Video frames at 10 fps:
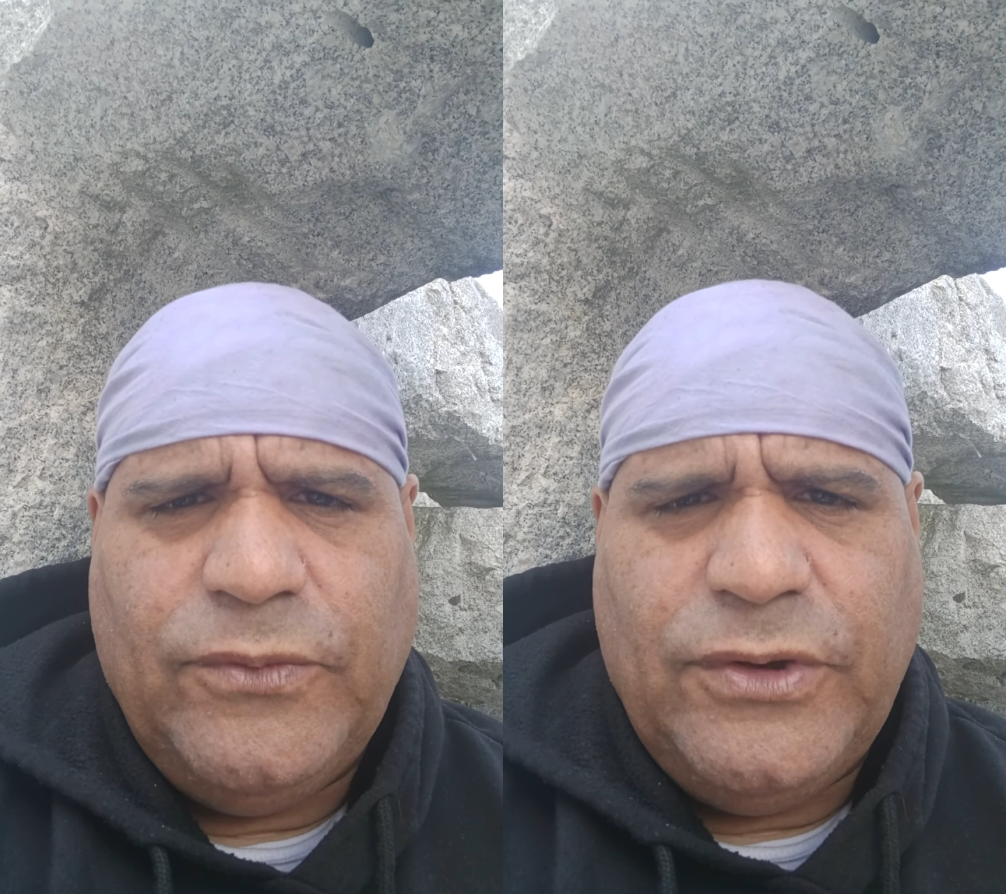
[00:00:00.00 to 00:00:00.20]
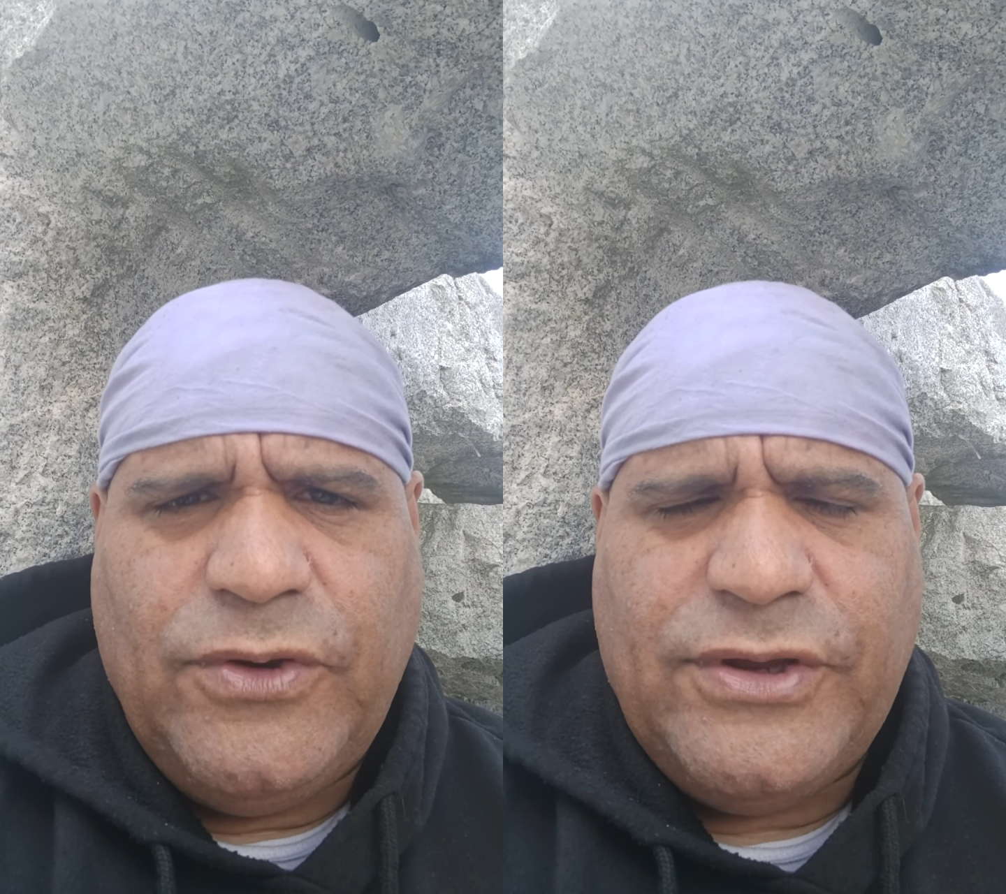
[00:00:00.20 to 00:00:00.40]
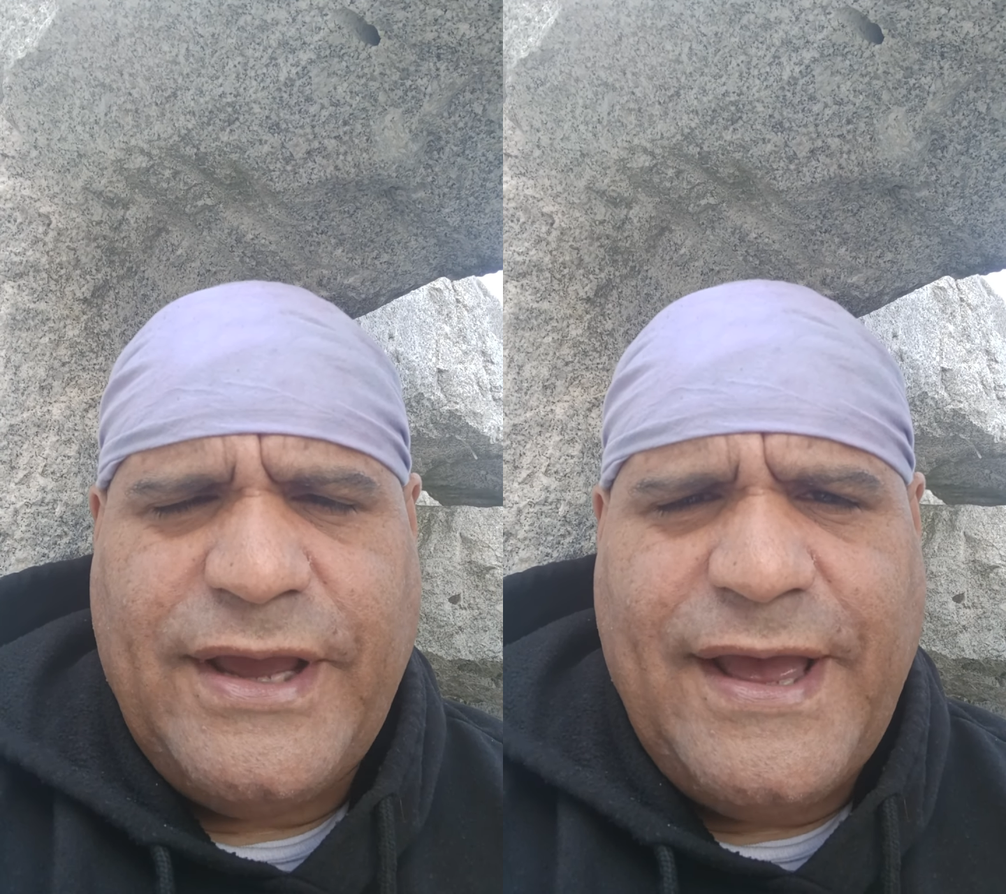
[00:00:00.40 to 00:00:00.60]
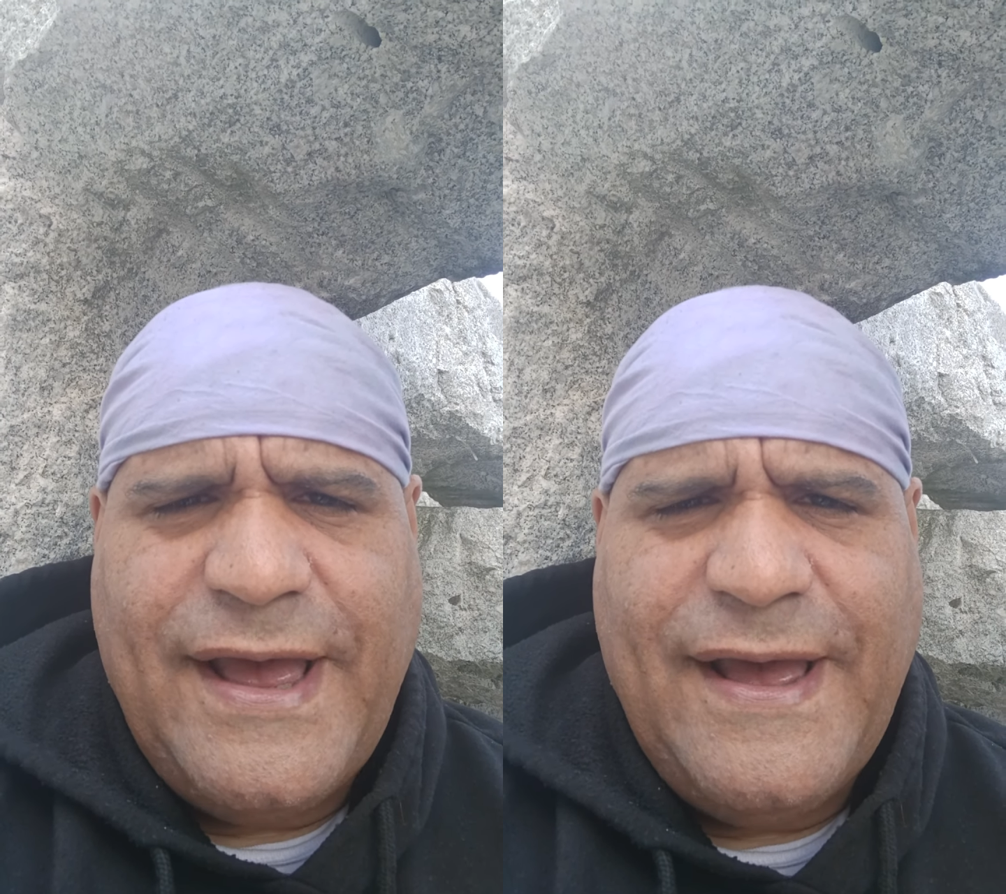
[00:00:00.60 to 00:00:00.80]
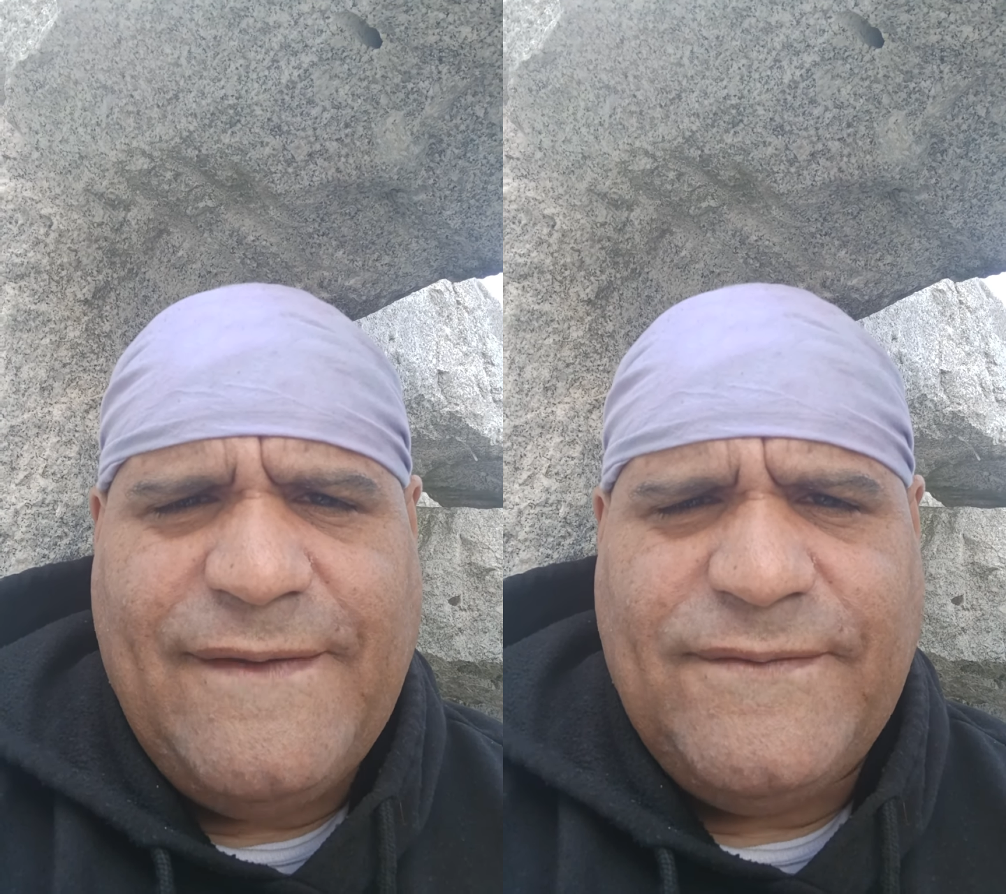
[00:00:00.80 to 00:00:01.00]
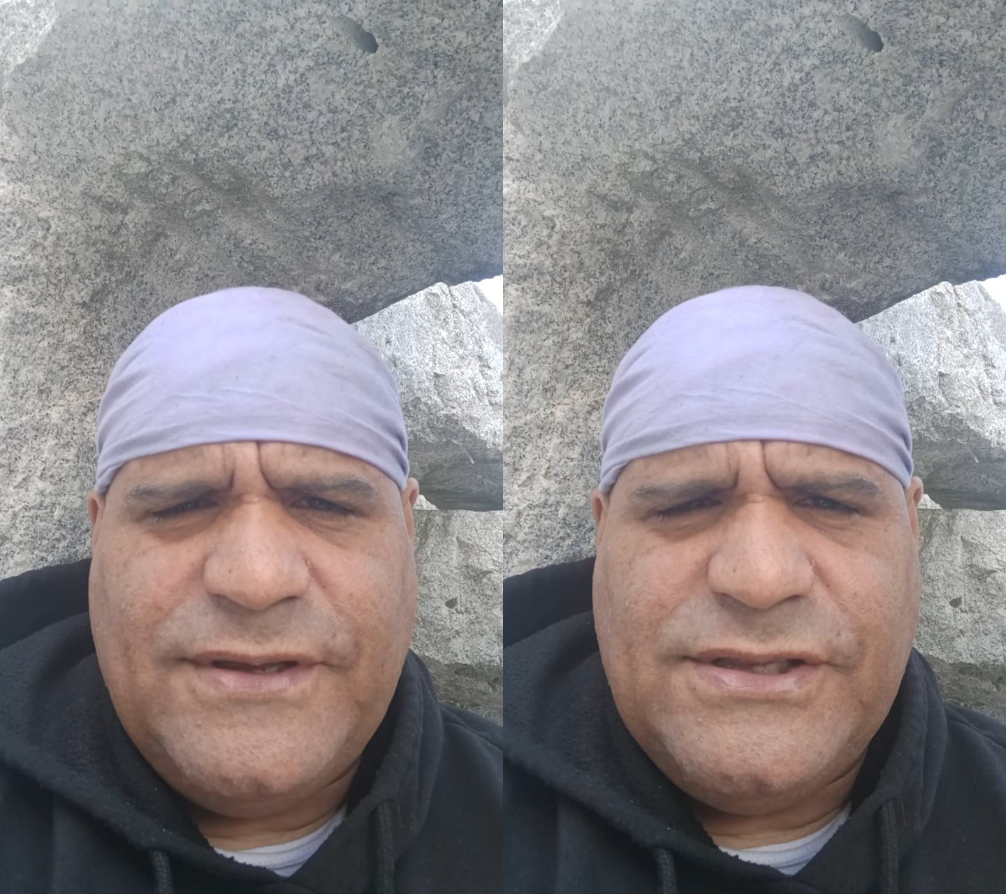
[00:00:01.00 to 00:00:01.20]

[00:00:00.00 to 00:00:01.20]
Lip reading: we're going to have the